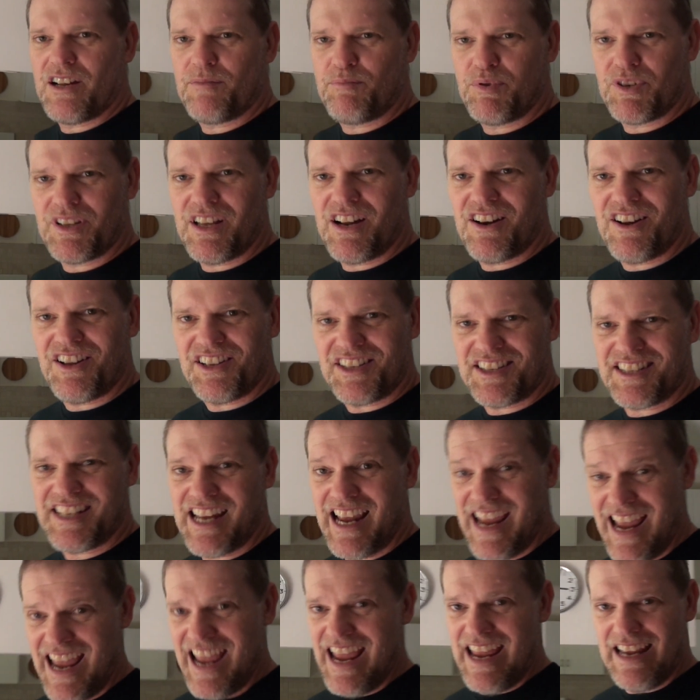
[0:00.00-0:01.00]
I put that on at
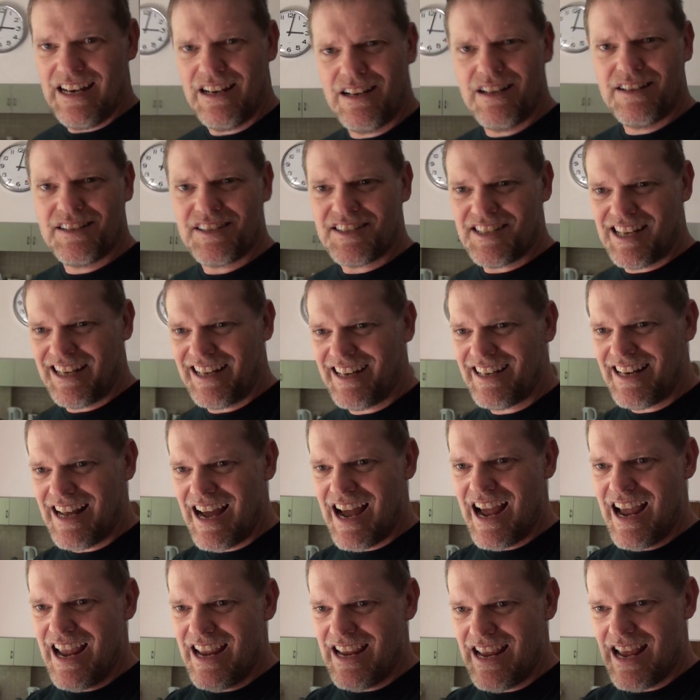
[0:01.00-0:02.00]
10. 10
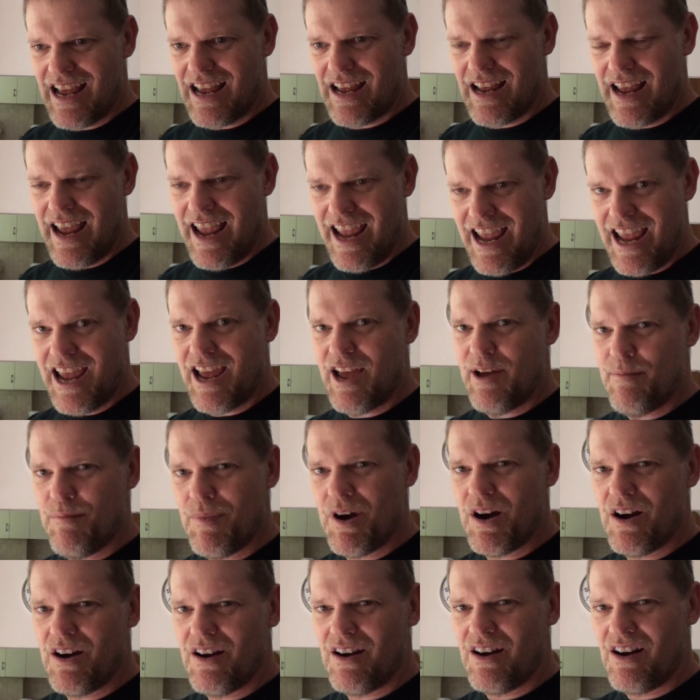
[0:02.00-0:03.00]

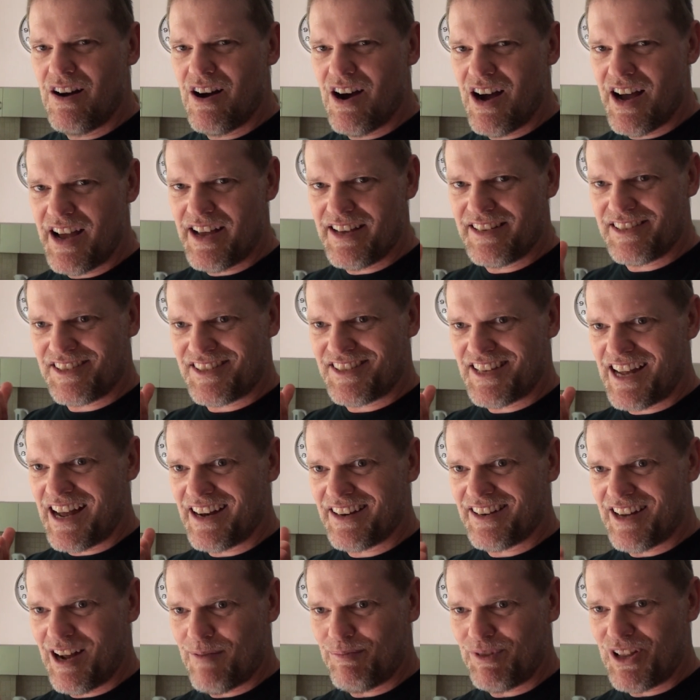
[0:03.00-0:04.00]
a.m. I
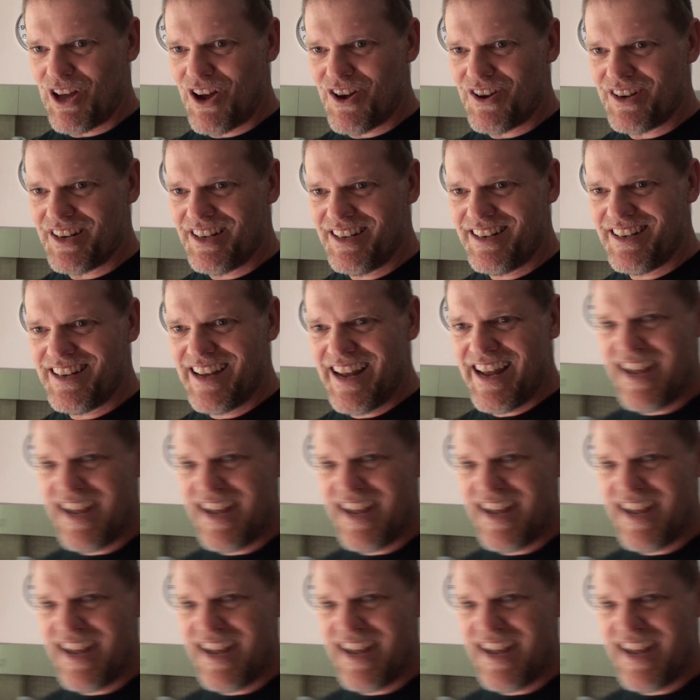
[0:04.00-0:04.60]
started to upload it.